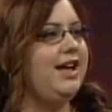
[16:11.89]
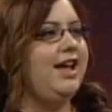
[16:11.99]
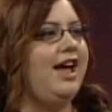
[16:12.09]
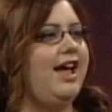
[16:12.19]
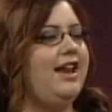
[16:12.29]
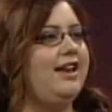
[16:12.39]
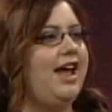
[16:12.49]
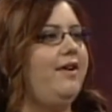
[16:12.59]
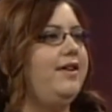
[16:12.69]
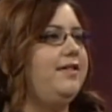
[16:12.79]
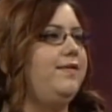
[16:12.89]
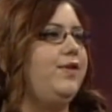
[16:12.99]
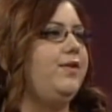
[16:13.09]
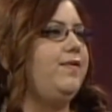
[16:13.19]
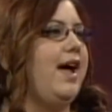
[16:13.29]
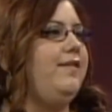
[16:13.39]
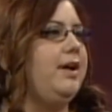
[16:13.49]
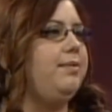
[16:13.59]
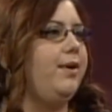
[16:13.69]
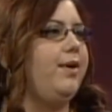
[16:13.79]
and now it's a full
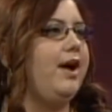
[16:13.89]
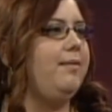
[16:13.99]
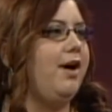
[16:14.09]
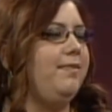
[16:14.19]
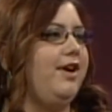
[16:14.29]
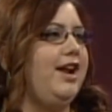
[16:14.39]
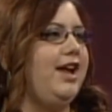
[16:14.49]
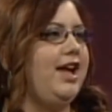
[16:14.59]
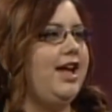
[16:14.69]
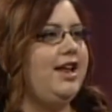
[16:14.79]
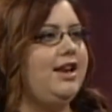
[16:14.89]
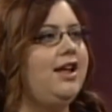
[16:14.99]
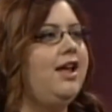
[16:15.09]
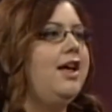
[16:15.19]
5-day program operating in